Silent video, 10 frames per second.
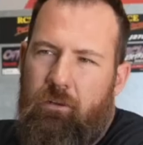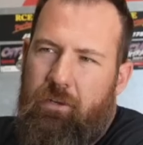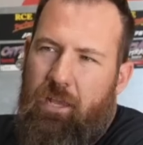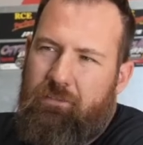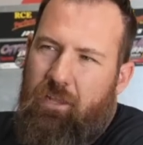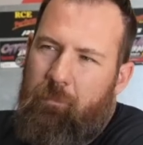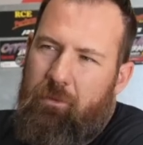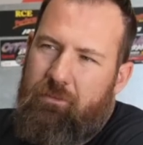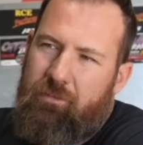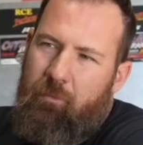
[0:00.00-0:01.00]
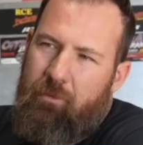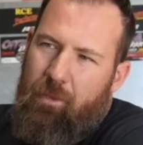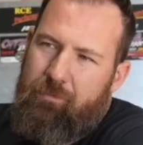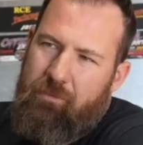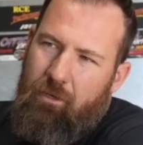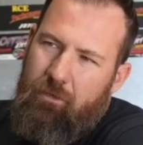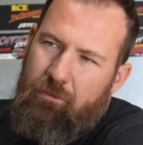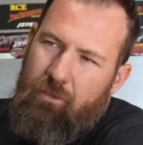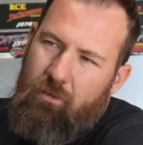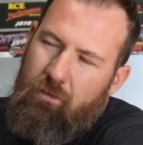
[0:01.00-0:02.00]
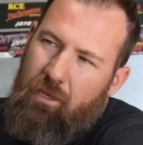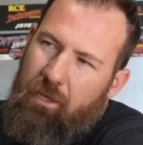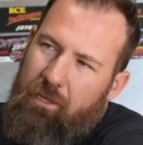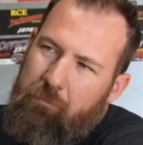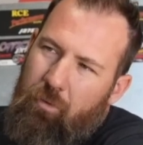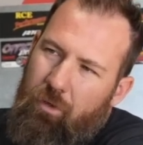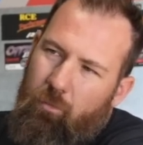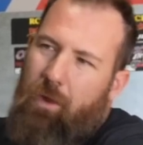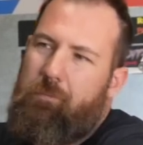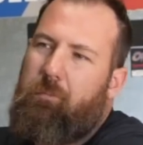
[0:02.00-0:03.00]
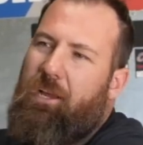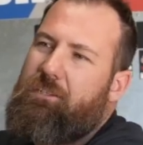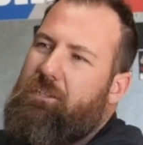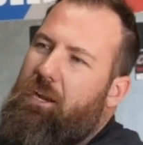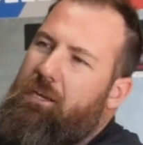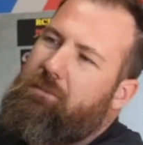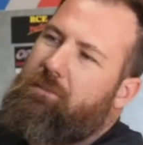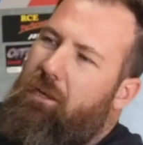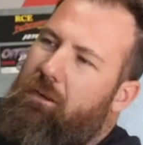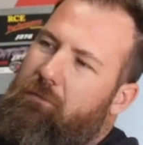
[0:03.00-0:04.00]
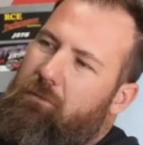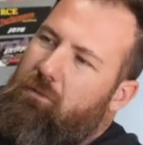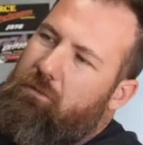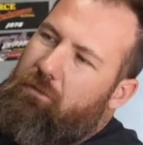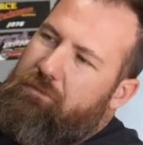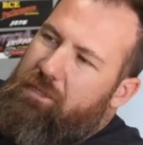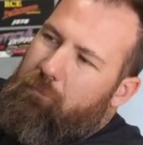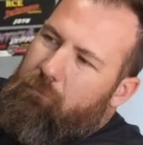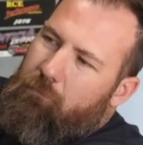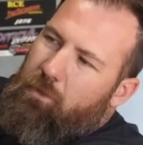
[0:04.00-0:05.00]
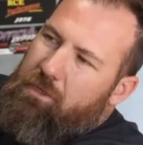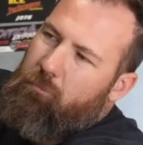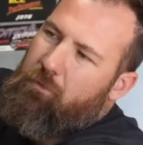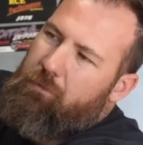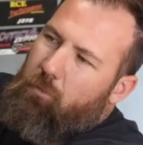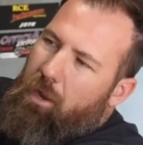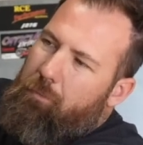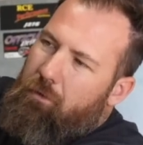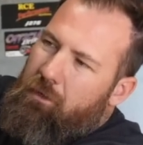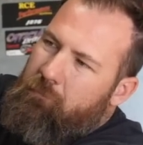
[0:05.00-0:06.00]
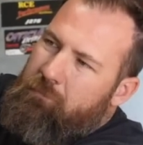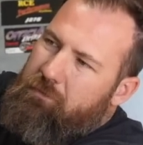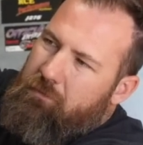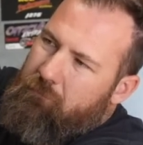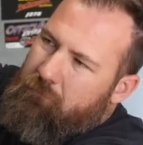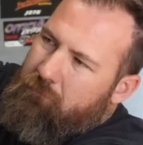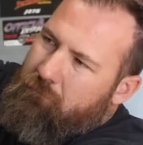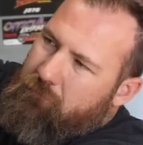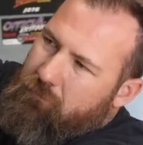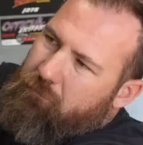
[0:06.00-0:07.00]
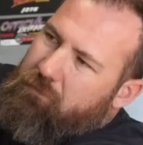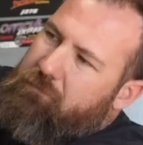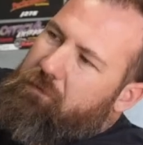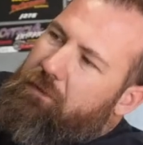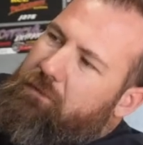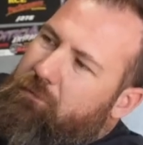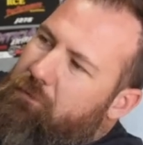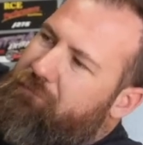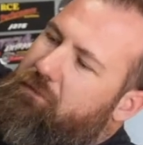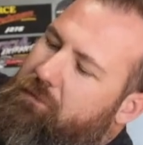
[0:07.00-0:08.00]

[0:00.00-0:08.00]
Now it's come to the time of the episode, the all important wiper blade change. So good little tip when you remove your wiper arms. I'll just fight this one for a